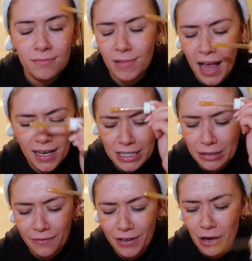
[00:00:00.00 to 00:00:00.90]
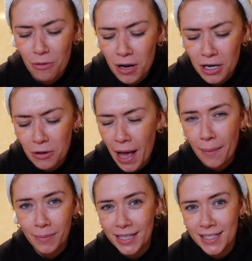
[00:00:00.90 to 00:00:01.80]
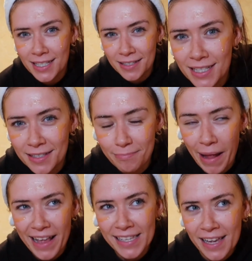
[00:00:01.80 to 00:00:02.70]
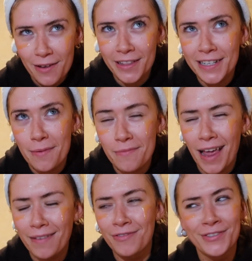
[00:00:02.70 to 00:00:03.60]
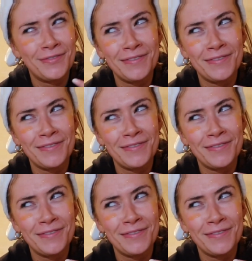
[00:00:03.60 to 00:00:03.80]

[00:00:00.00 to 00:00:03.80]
I actually don't even know what no cap means. But I see it all the time in life.